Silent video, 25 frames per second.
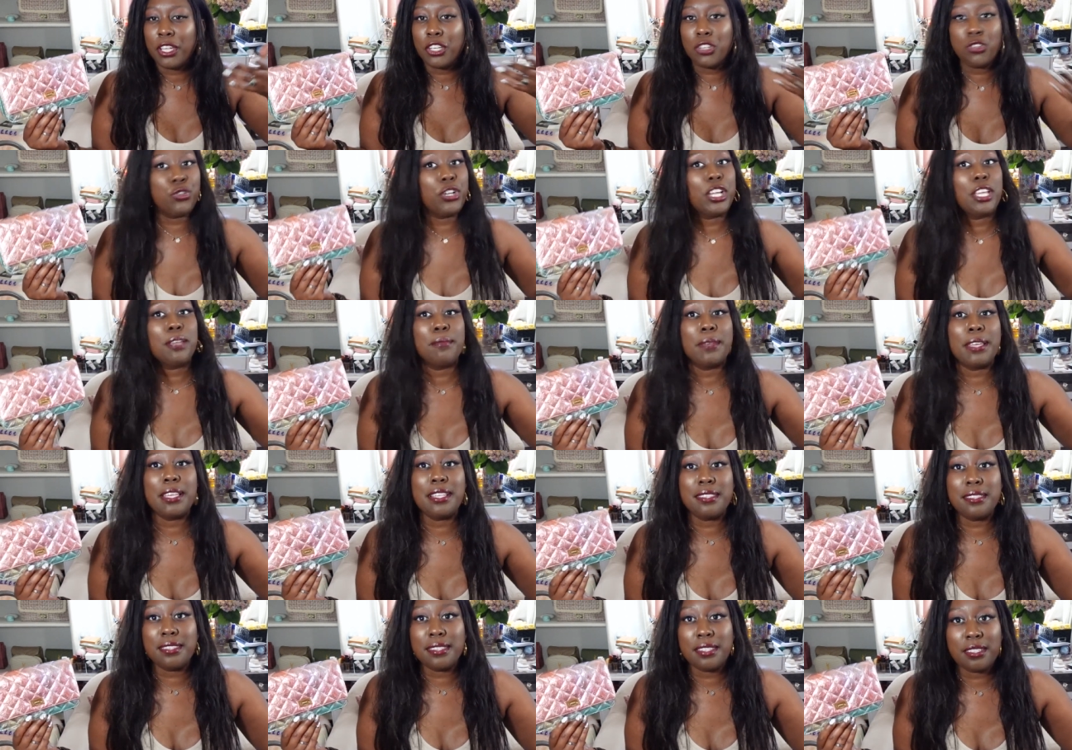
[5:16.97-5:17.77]

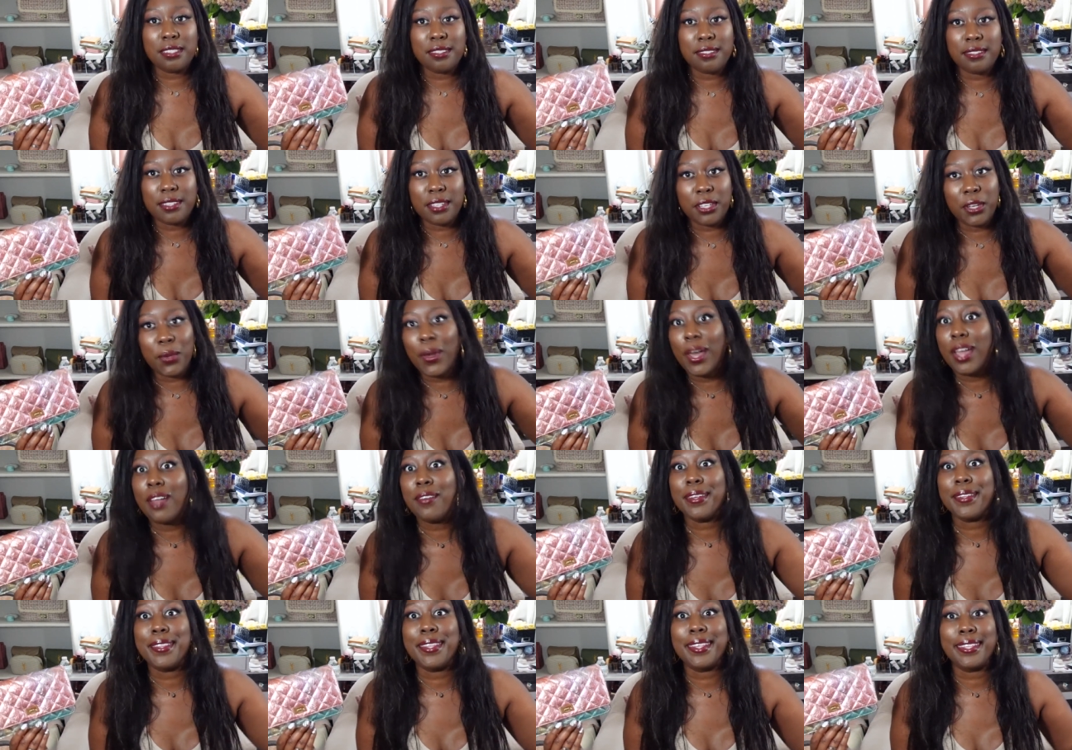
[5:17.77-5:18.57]
treatments and, you know,
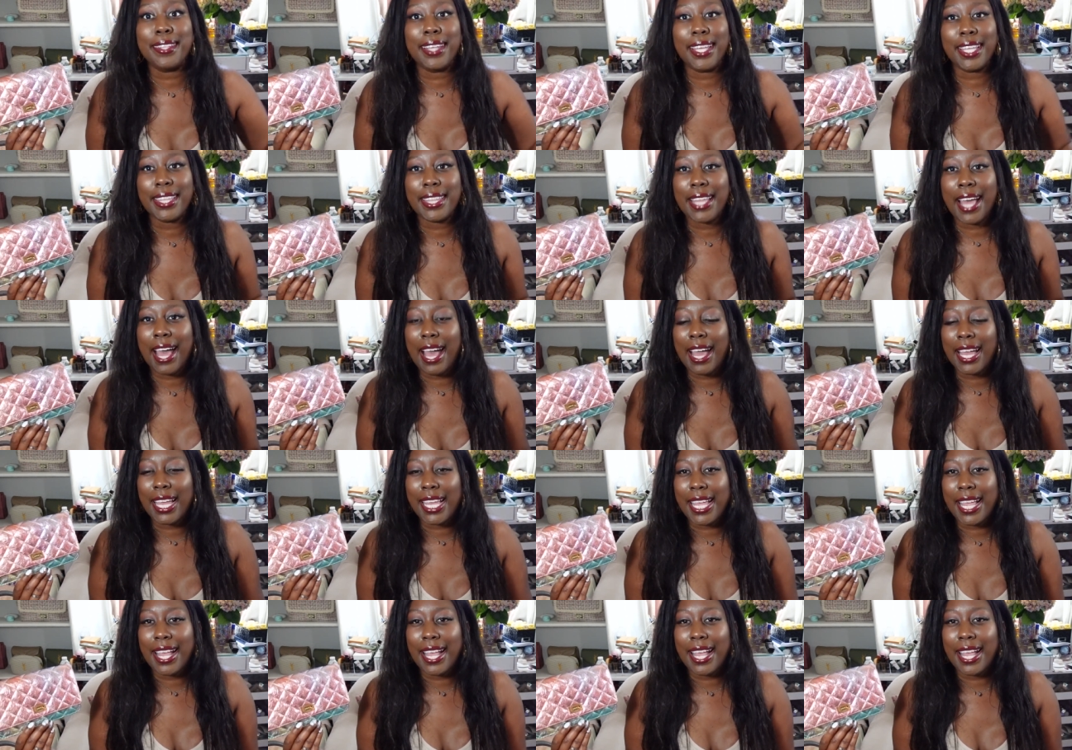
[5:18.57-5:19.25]
everything like that.